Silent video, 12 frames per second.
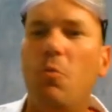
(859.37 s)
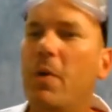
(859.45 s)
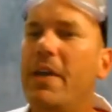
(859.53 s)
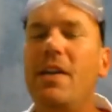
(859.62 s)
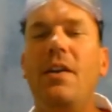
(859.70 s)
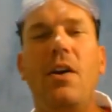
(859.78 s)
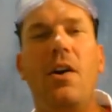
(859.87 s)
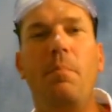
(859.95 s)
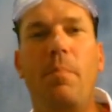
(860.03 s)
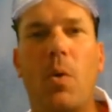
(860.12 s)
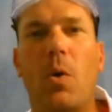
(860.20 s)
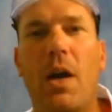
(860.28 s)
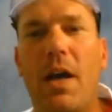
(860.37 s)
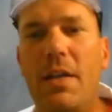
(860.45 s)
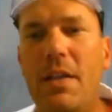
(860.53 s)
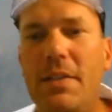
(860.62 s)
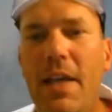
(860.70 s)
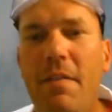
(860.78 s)
we can call
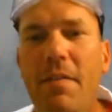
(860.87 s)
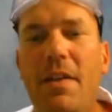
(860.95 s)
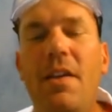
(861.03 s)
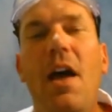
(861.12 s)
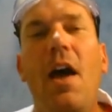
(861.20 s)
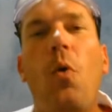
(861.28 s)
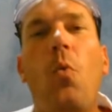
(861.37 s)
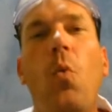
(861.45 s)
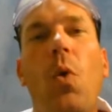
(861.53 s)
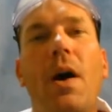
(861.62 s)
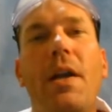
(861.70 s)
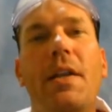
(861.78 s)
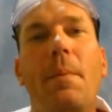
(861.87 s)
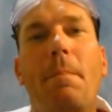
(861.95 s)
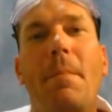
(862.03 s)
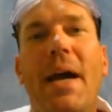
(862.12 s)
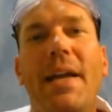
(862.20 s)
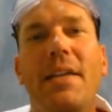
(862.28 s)
boron 11 1
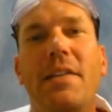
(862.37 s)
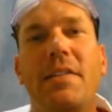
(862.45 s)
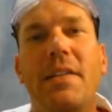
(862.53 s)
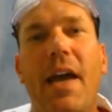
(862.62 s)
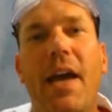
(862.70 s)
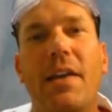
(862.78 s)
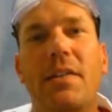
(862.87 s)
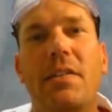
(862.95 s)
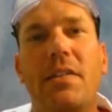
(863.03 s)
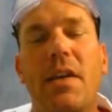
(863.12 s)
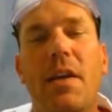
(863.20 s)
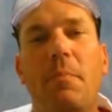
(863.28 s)
minus x